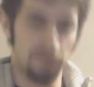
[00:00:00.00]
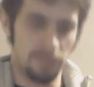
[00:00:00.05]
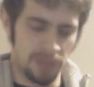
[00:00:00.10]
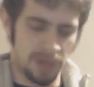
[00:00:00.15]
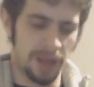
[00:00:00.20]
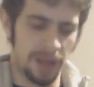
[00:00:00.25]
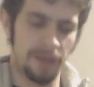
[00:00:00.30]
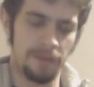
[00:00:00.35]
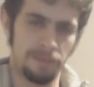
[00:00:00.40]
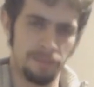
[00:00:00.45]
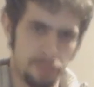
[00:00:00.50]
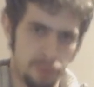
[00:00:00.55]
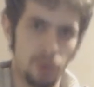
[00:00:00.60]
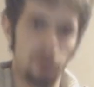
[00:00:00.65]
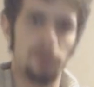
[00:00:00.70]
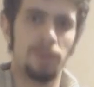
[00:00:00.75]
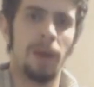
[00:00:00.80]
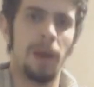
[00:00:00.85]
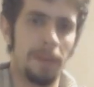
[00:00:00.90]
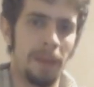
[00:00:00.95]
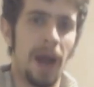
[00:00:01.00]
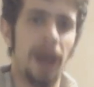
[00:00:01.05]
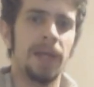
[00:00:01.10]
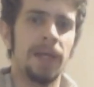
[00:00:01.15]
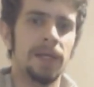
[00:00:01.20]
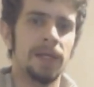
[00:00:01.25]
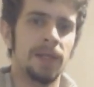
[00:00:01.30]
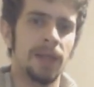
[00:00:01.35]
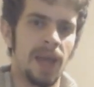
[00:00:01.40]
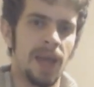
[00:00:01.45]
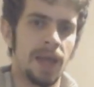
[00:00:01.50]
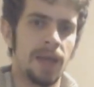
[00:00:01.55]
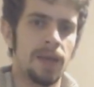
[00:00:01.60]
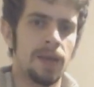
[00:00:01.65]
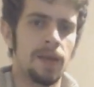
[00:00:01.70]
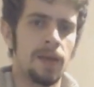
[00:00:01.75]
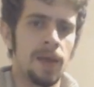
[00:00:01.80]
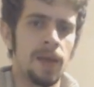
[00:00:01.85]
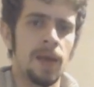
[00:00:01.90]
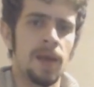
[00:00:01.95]
like put my mind
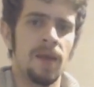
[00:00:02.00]
and